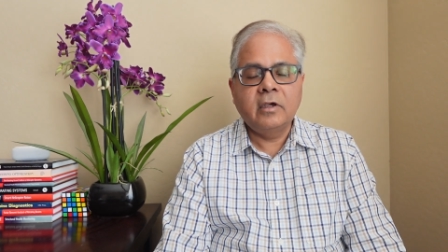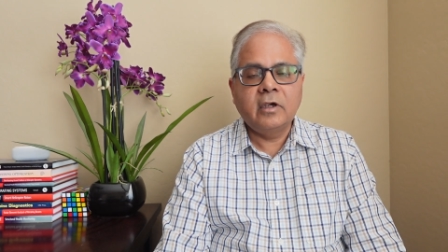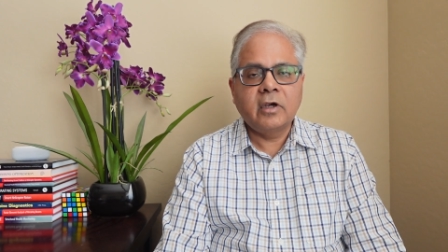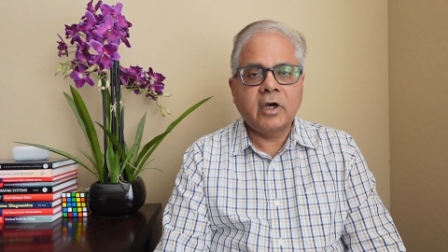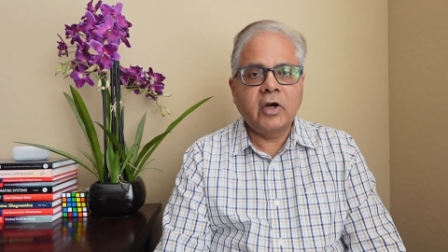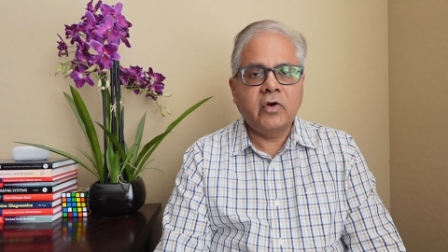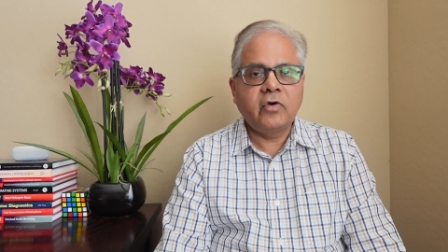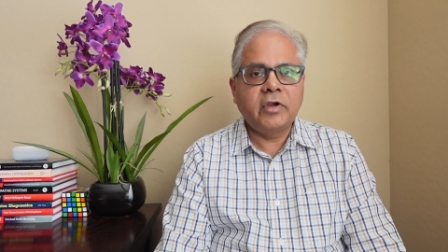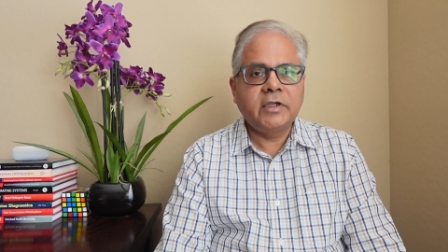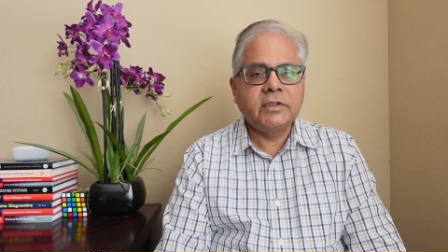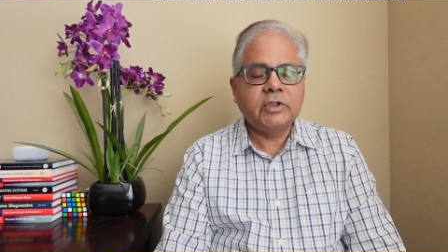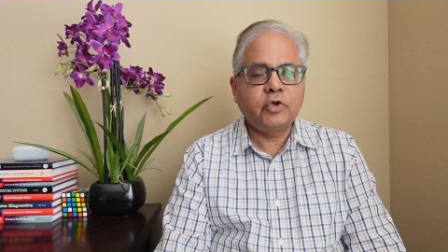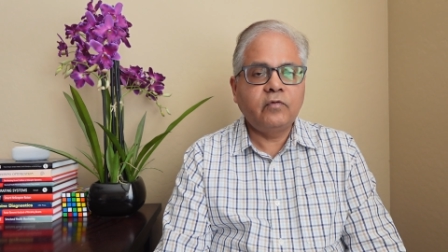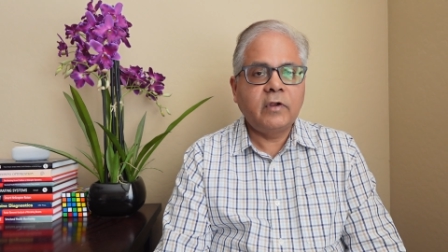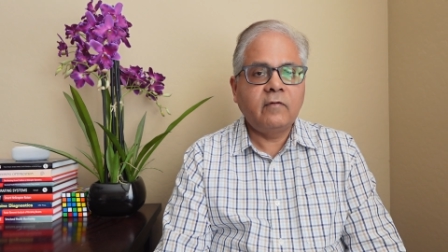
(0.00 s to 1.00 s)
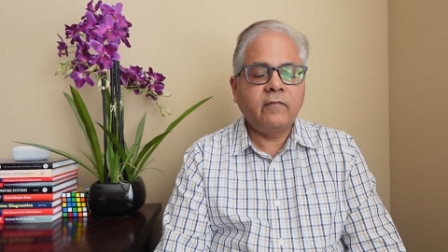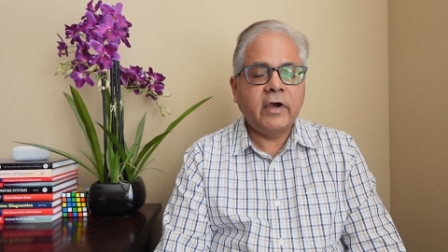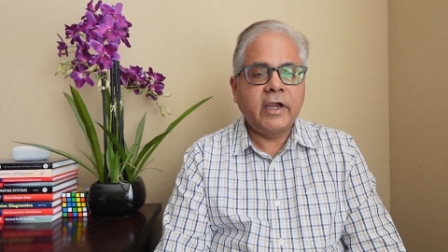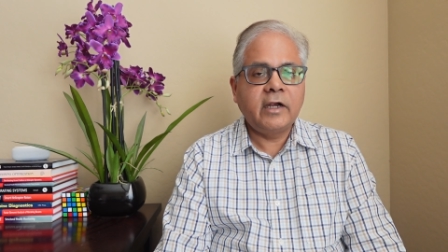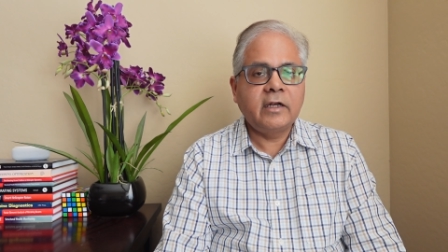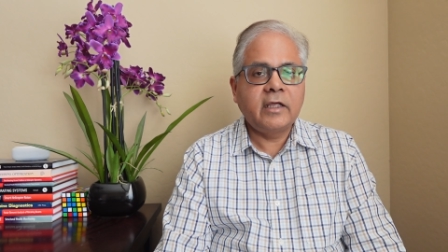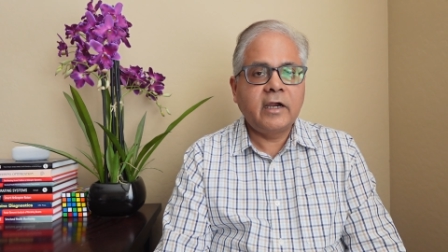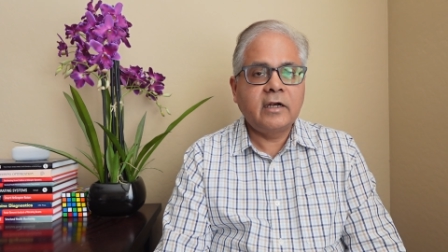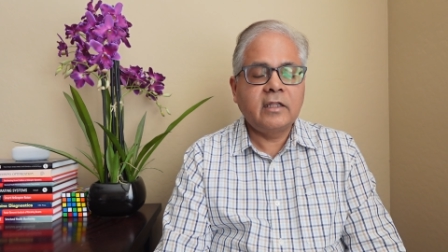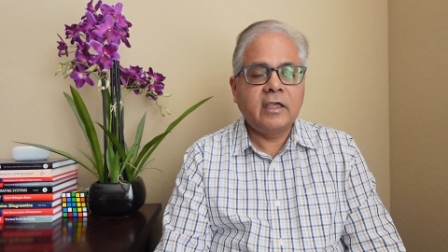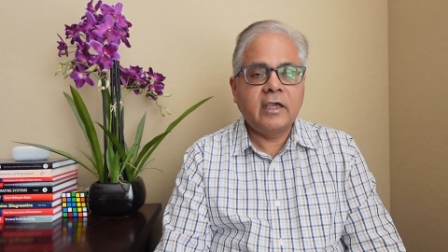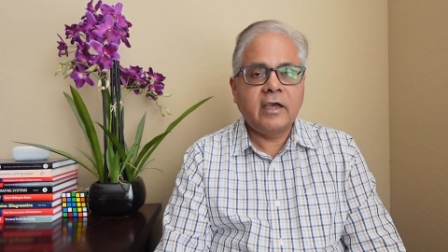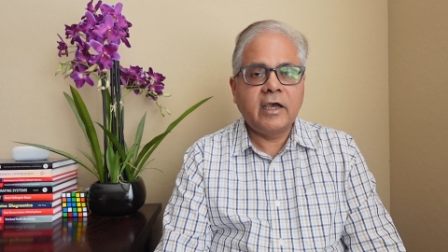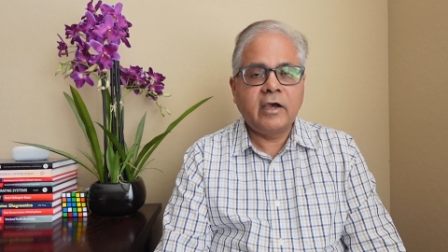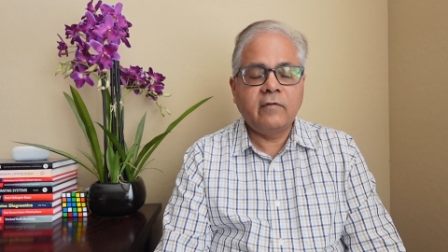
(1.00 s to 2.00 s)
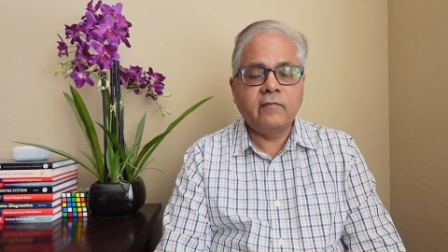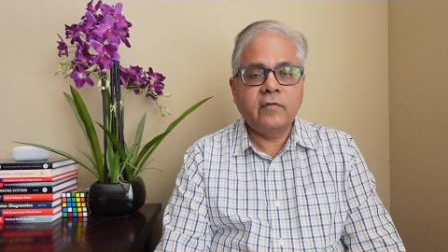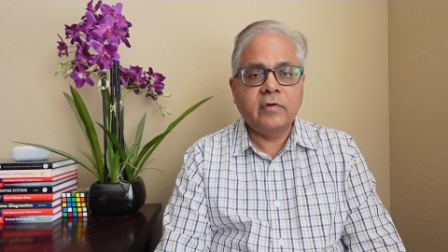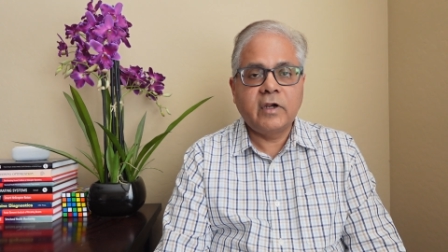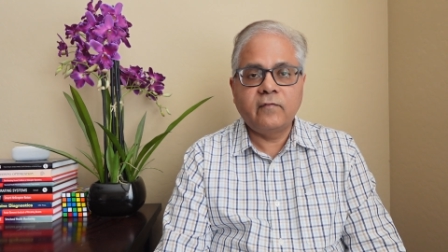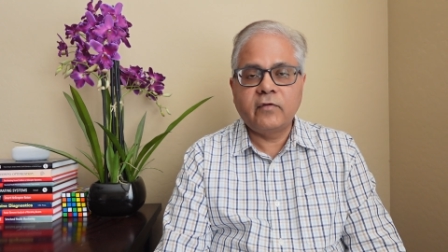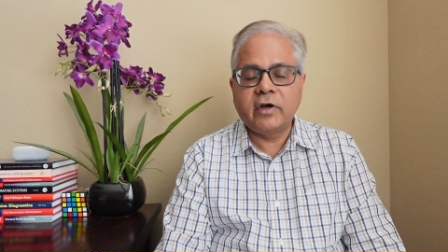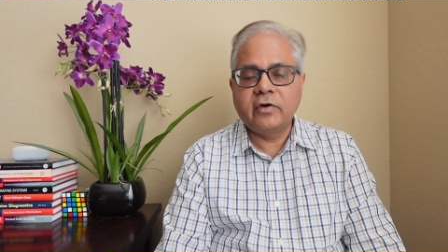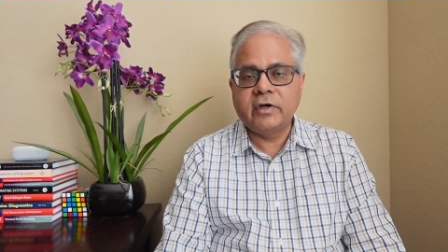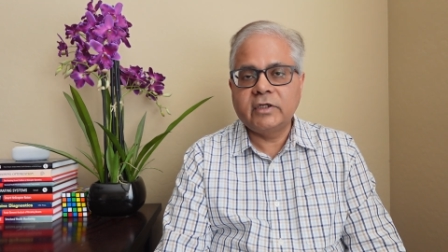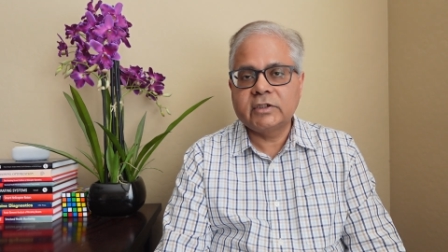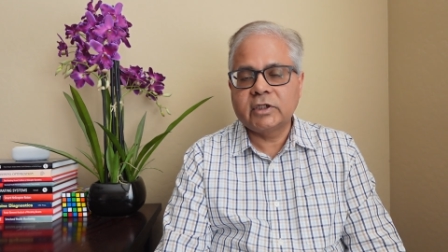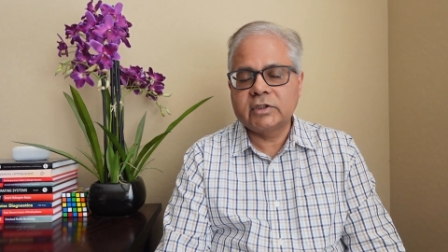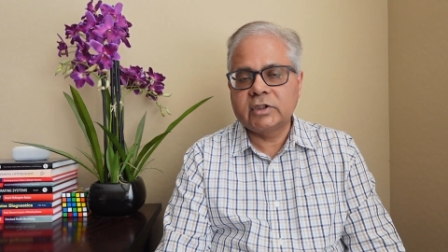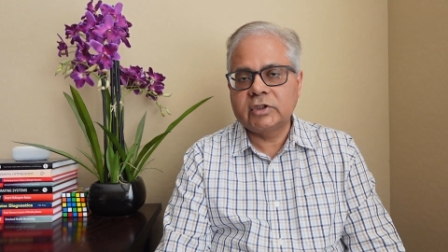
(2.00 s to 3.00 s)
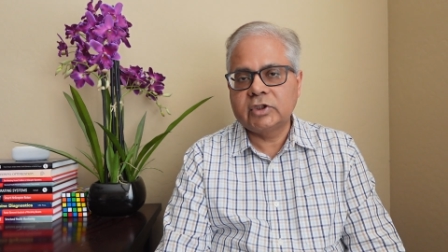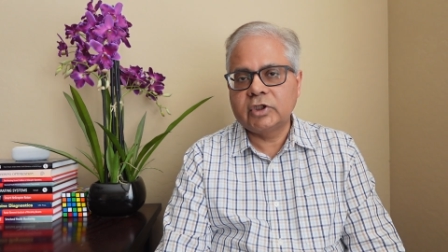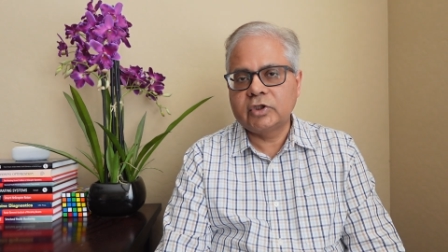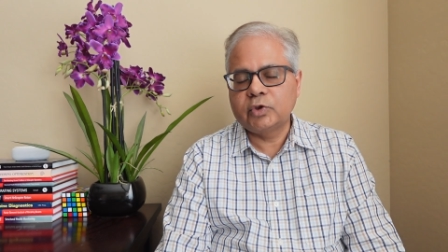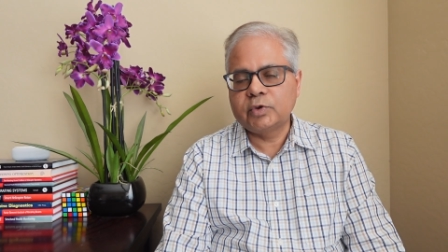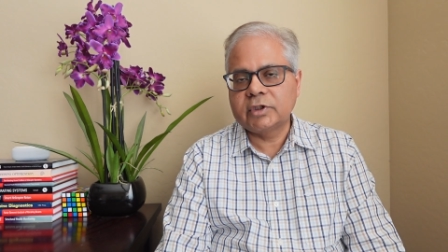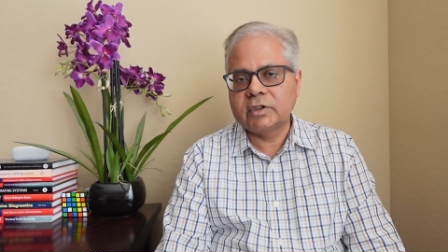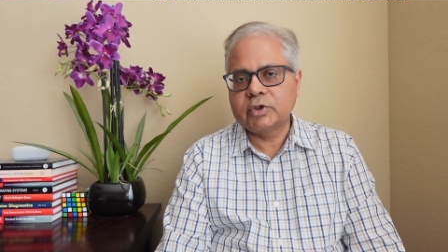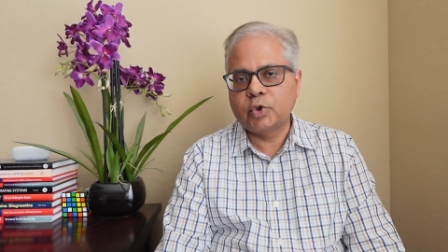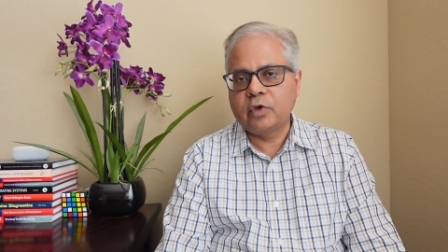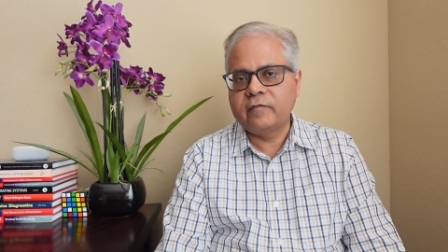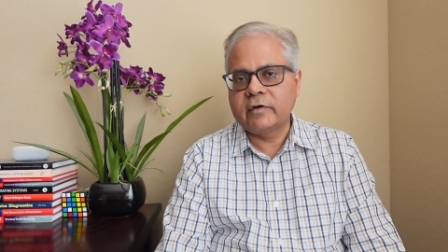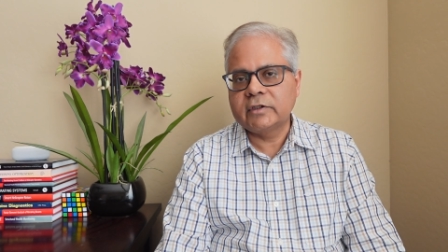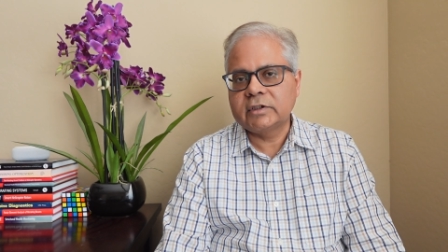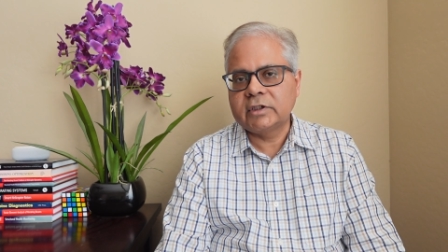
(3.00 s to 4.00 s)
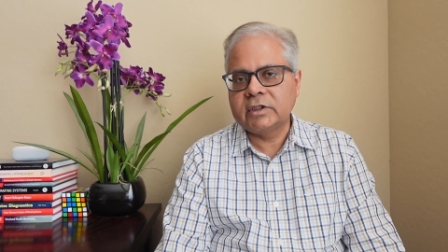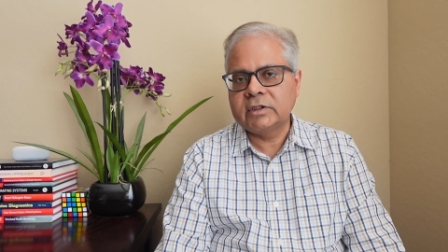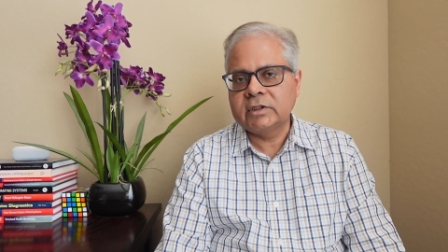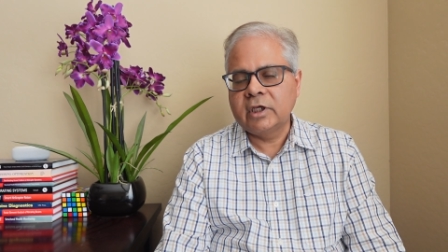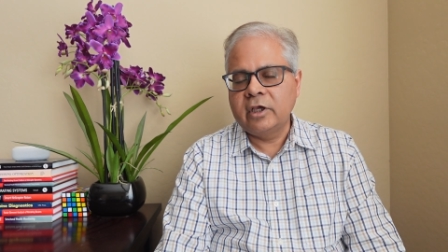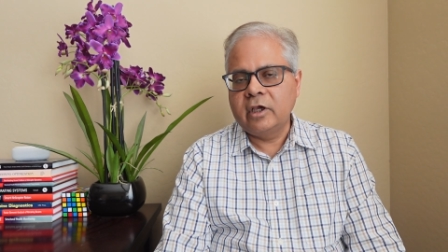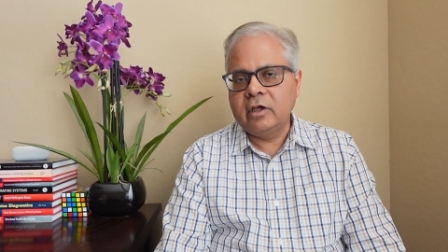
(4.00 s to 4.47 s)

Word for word: countries, you will find that they have different research institutions, universities,